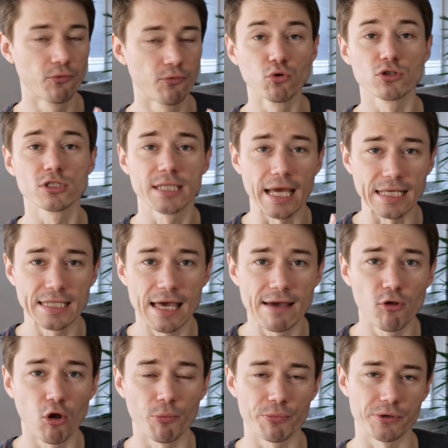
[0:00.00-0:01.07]
full stack
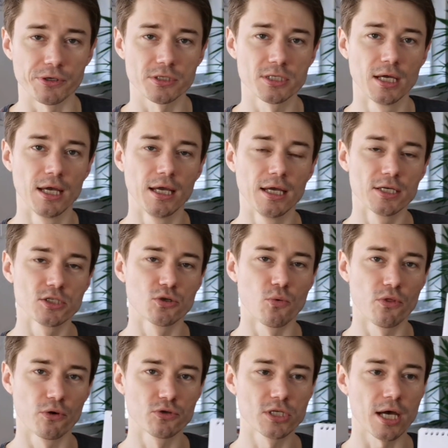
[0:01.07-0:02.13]
developers.
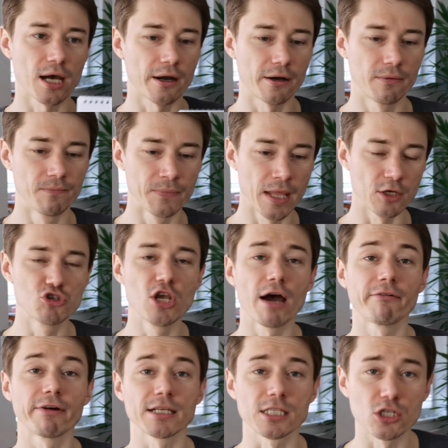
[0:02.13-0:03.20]
So those are
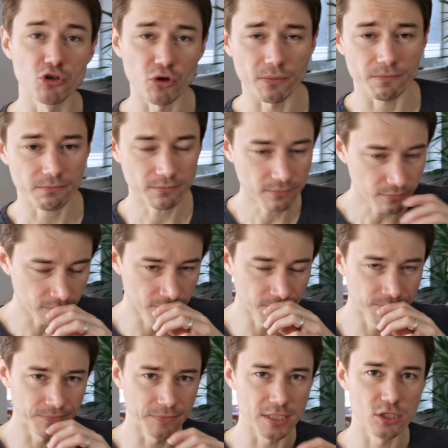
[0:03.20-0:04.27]

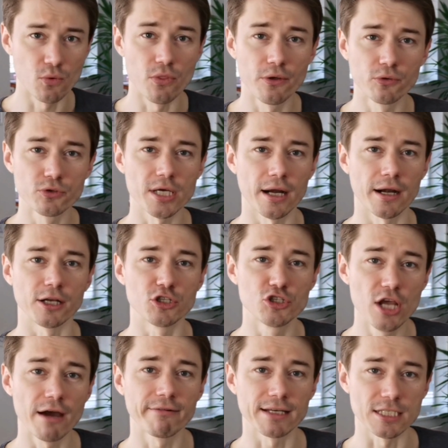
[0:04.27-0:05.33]
JavaScript. So those are
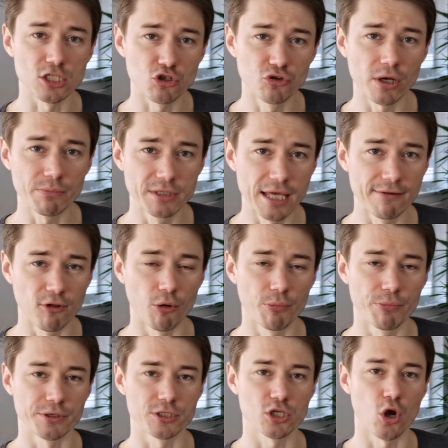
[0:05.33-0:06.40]
JavaScript
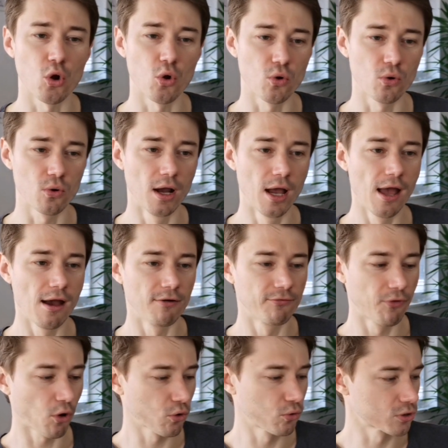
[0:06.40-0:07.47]
developers who
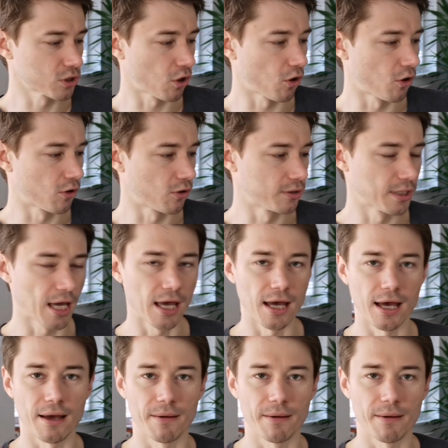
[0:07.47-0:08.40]
focus on